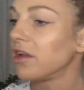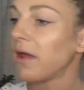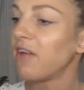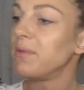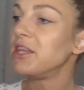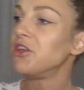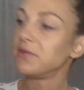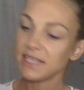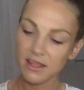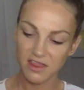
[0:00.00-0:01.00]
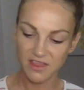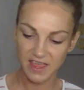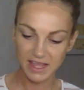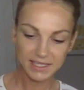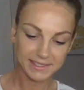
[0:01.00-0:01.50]
I've been using
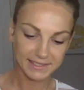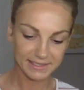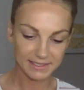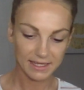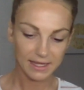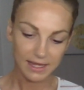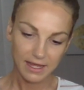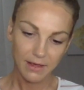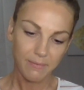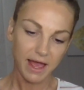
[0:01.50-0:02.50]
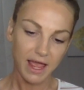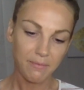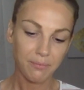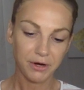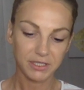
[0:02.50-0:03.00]
this, my
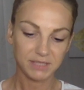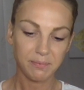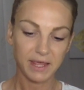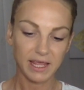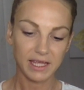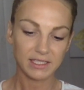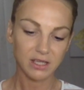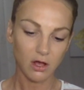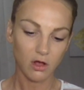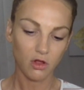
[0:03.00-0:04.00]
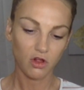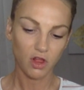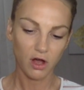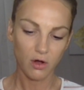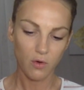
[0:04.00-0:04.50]
Burt's Bees All
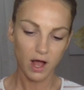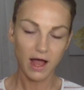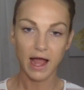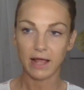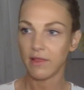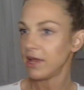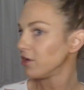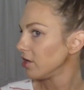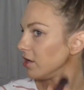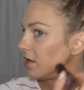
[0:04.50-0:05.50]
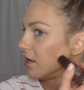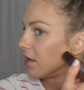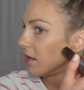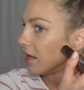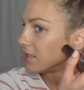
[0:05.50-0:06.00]
Glow highlighter,
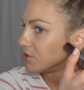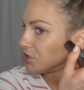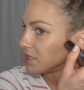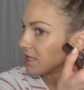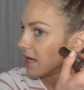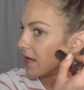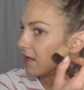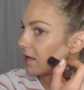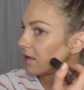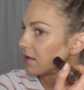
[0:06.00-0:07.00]
as just like